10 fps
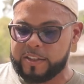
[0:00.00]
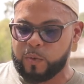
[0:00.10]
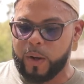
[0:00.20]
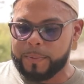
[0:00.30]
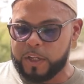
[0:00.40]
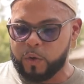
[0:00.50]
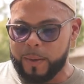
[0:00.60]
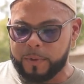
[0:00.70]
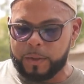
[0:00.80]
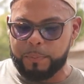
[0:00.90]
So what I'm gonna do,
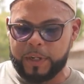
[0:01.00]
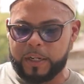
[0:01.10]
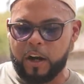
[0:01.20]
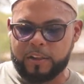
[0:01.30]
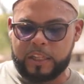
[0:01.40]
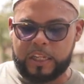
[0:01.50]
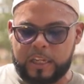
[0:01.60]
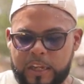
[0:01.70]
I'm gonna put it on the